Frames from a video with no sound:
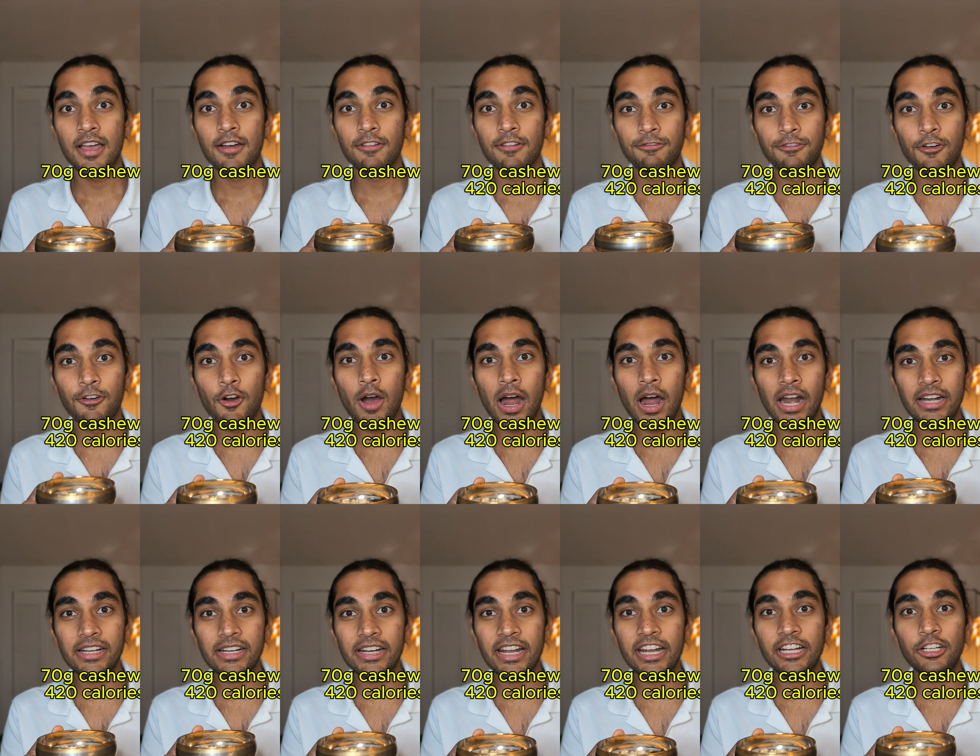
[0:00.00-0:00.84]

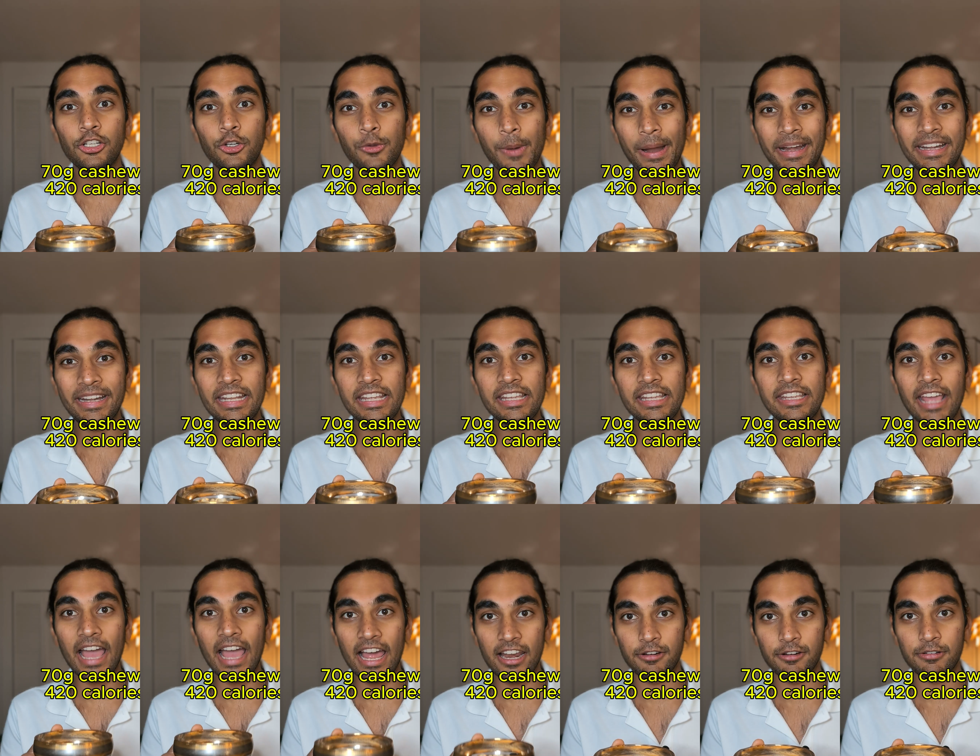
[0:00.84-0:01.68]
420
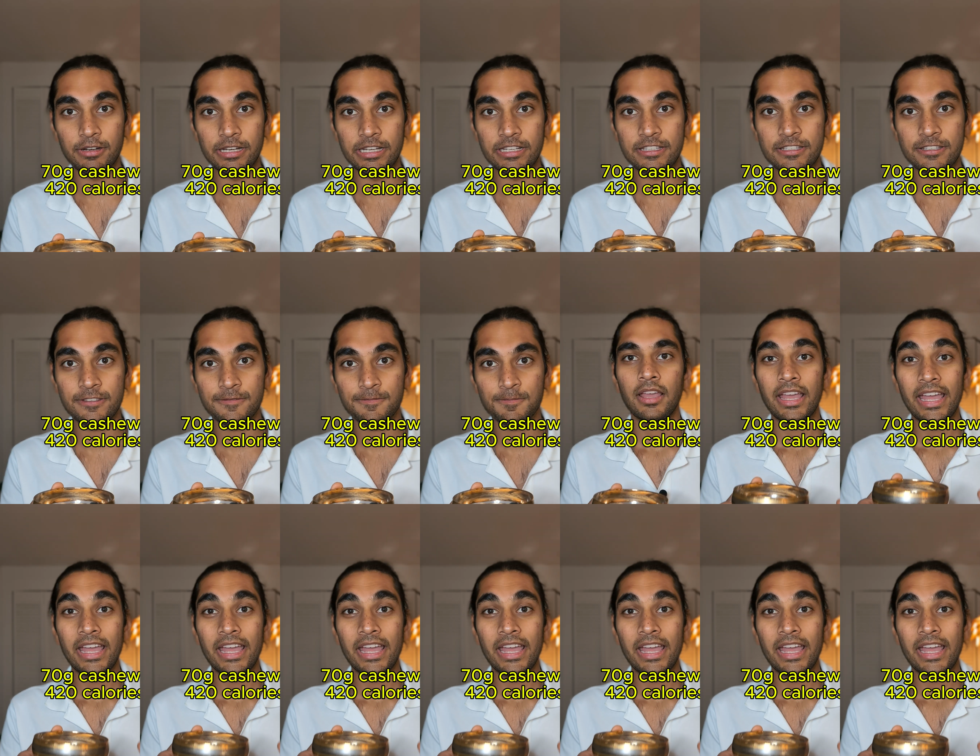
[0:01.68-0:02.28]
calories.